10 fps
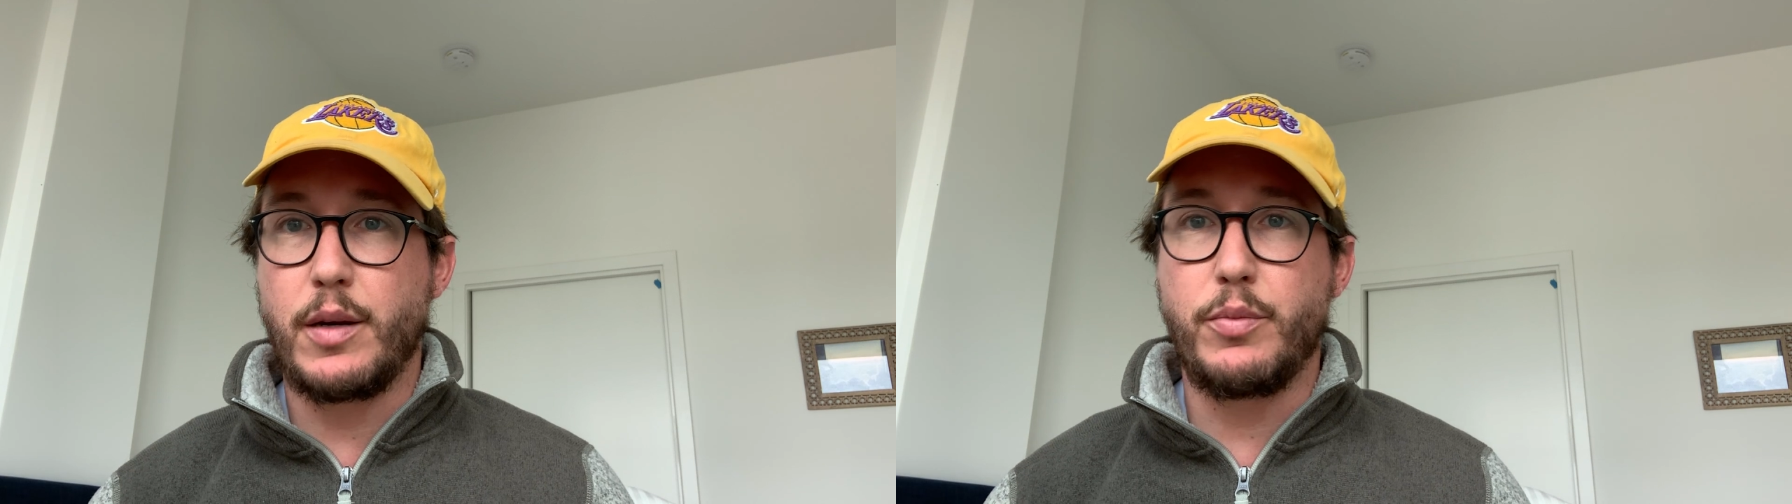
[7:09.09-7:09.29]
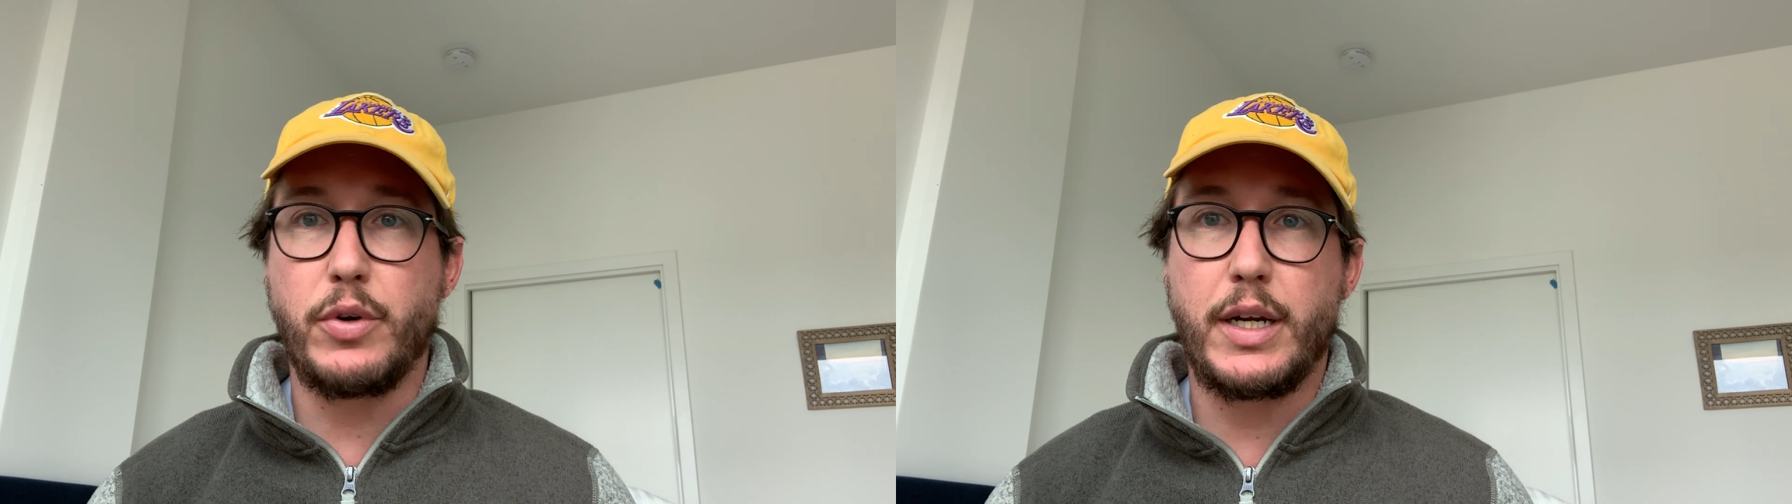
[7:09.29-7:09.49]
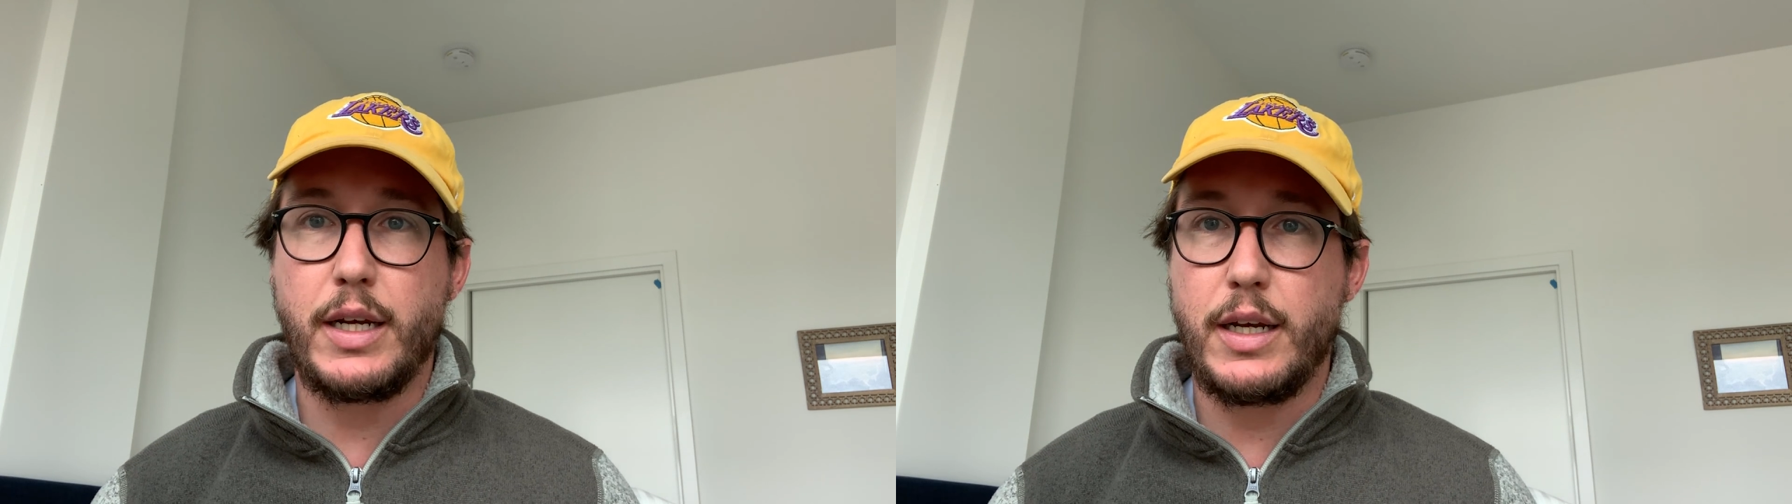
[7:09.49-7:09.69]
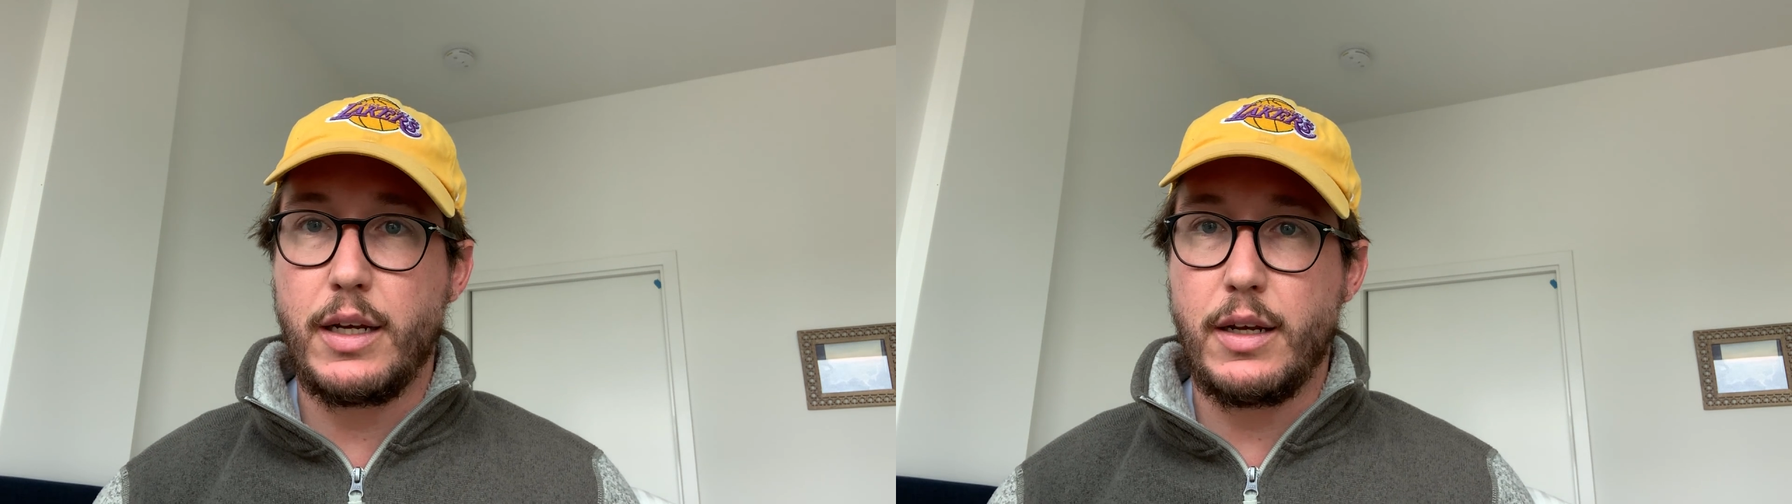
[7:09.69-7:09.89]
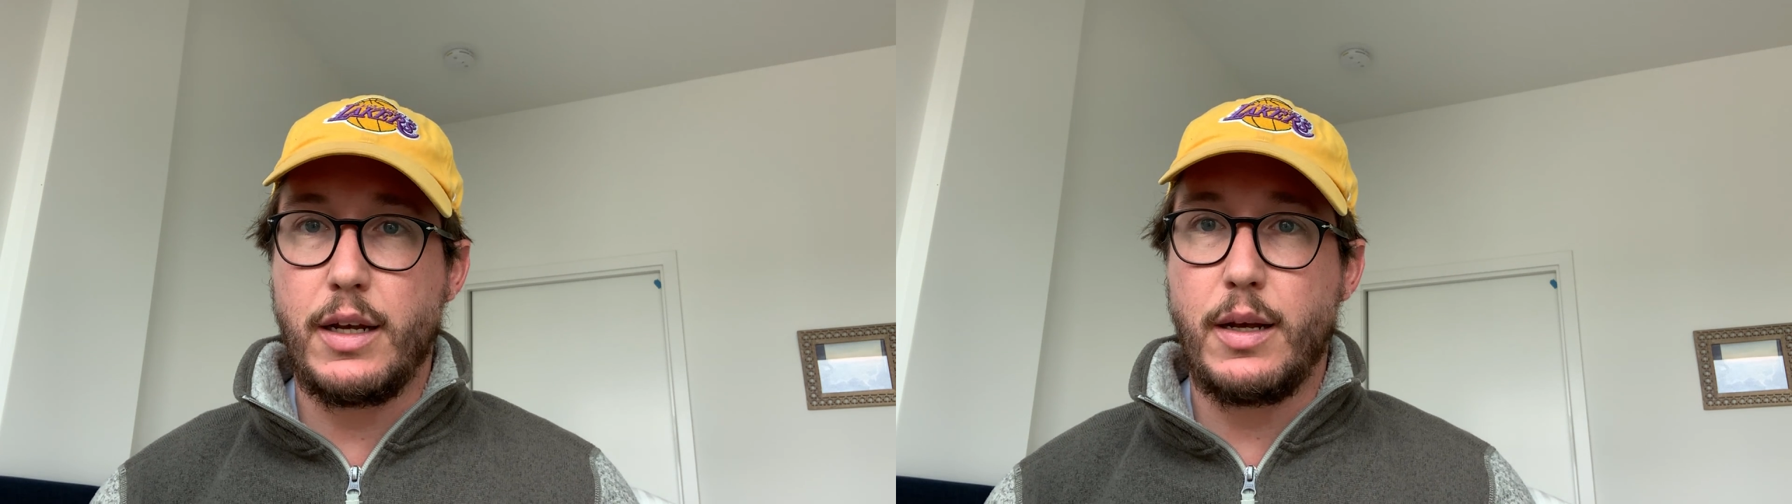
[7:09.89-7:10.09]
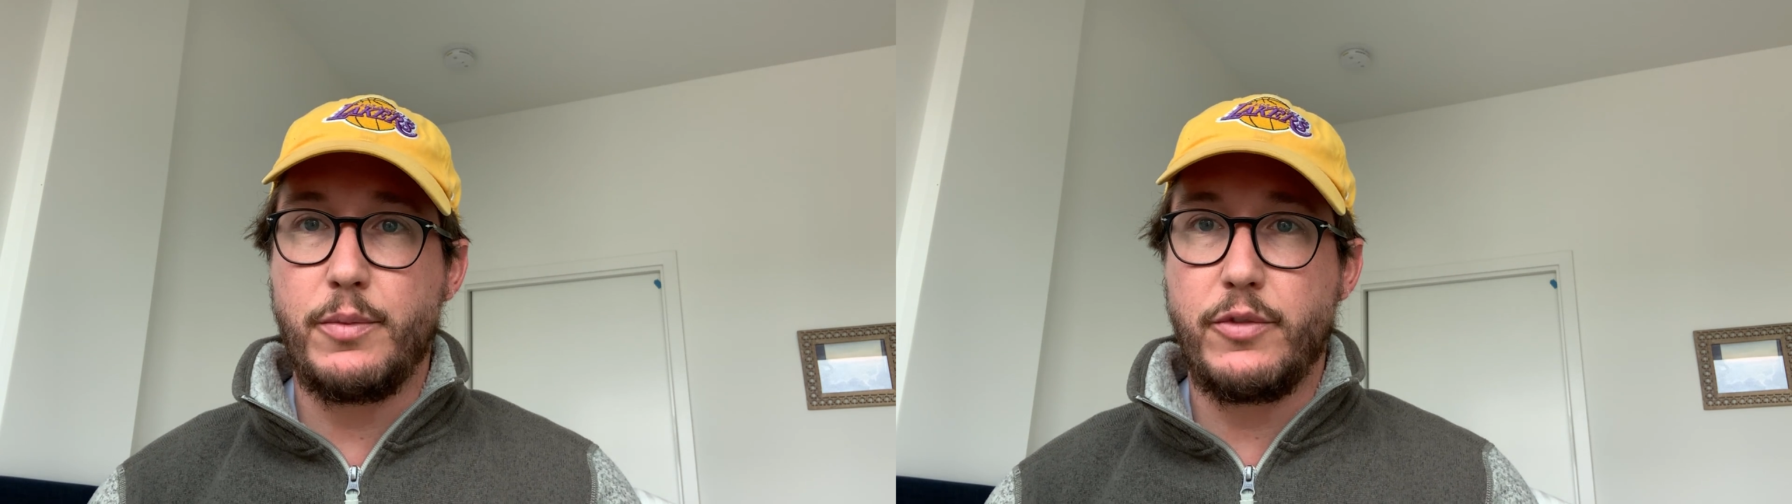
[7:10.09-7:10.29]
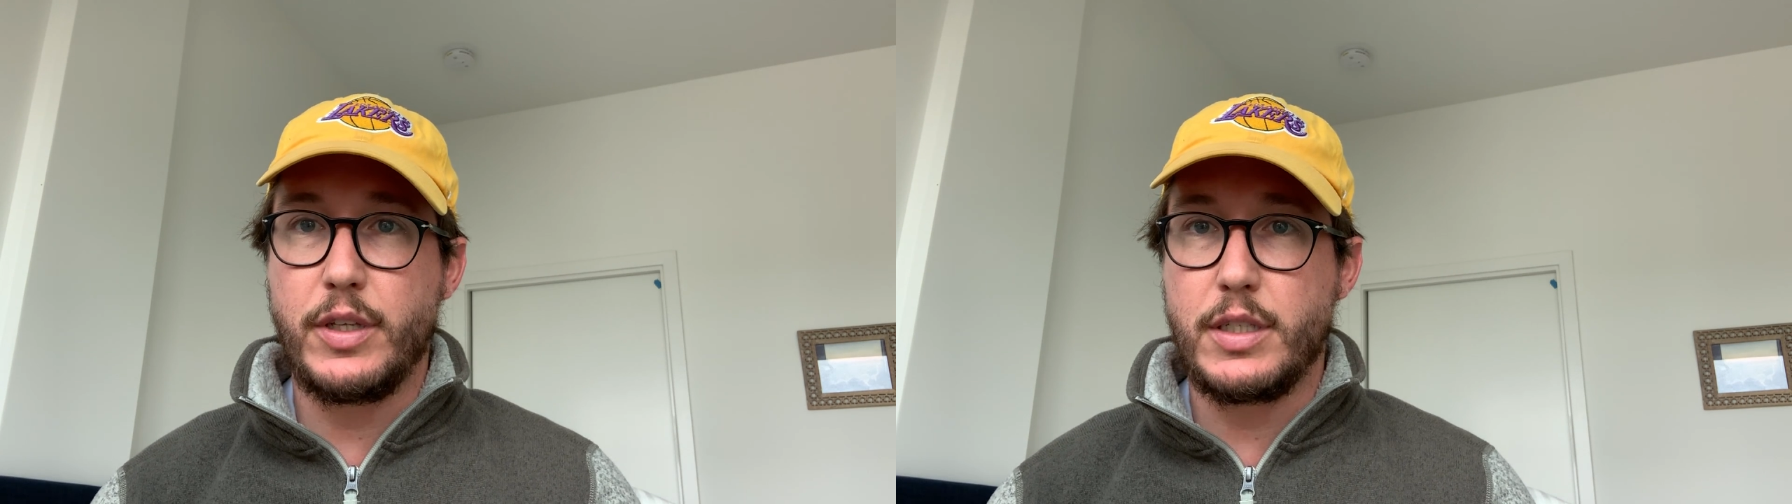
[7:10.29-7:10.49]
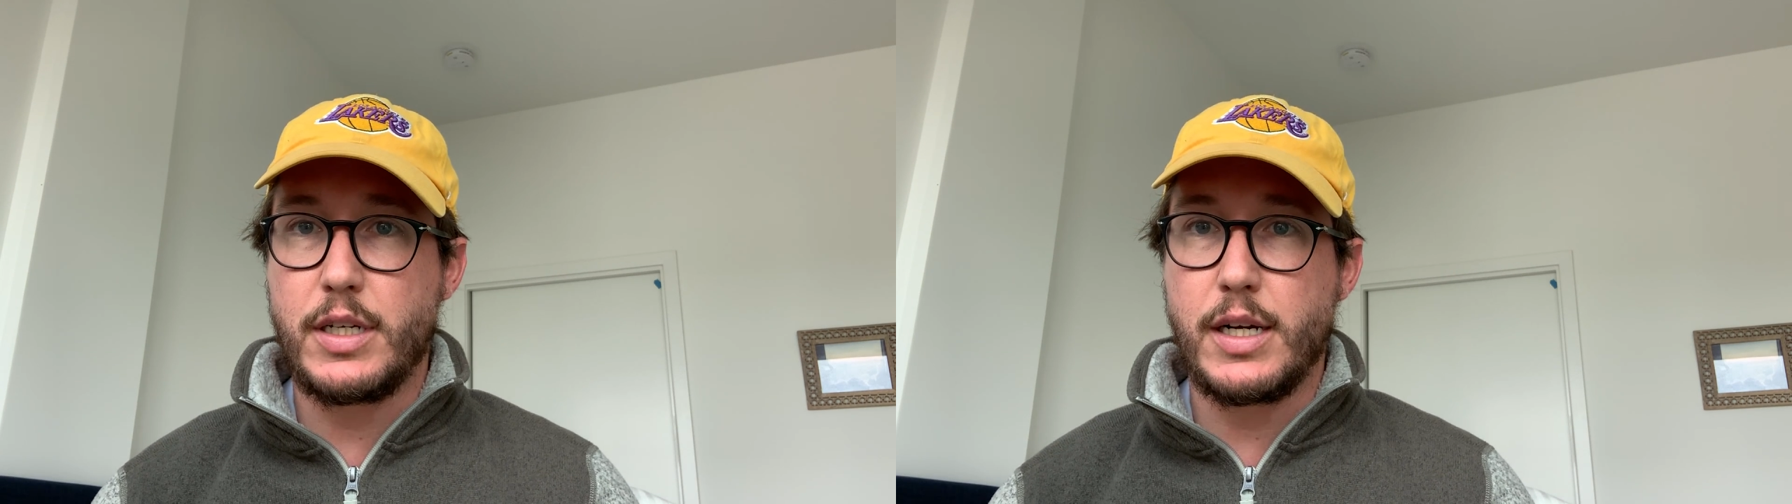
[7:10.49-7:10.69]
Brita
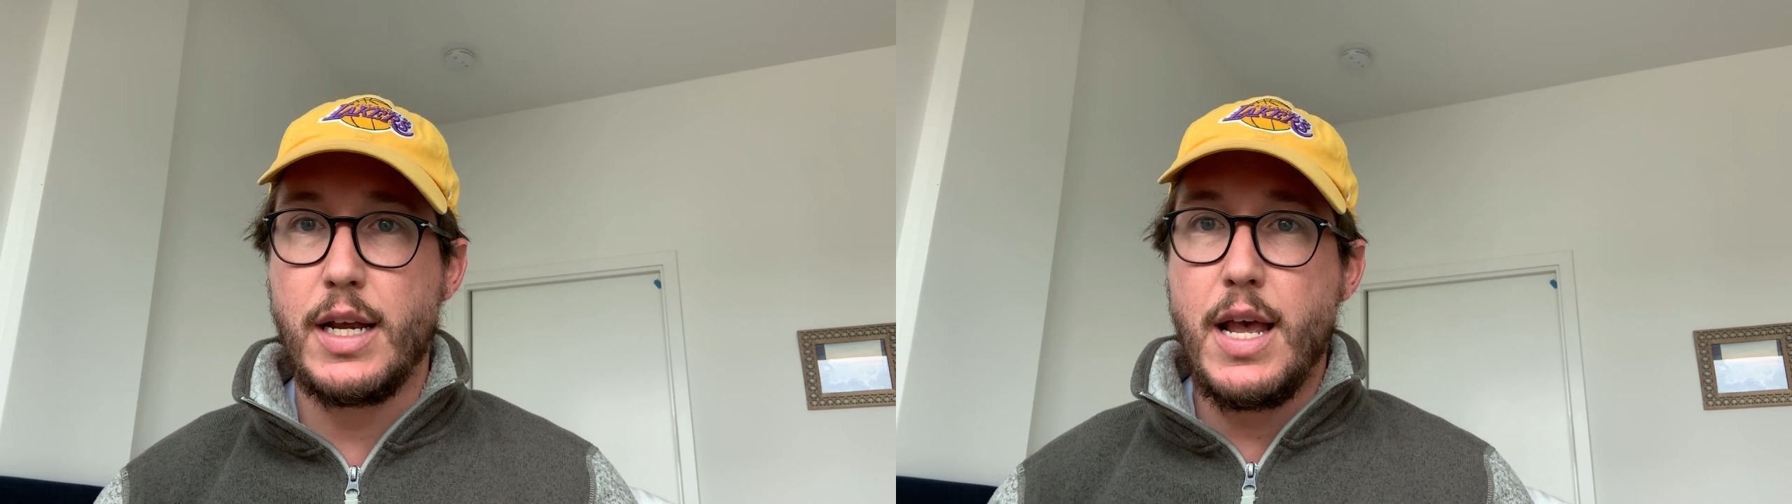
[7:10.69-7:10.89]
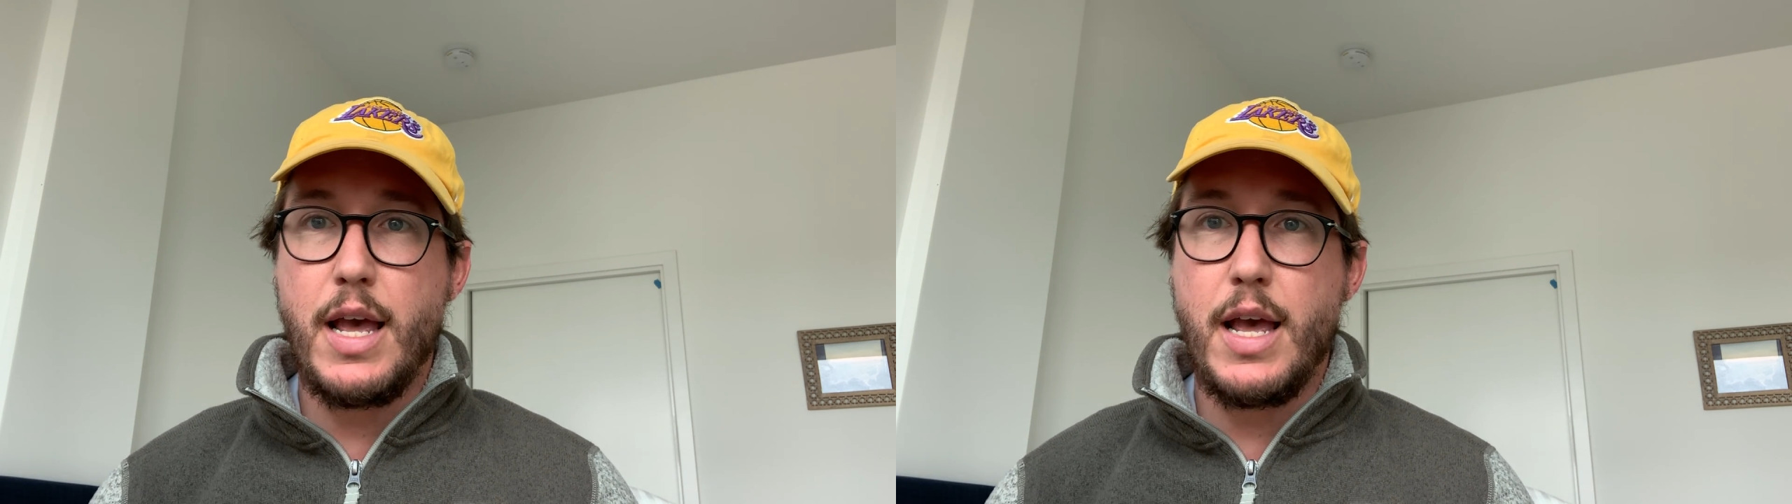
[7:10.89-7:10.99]
filter,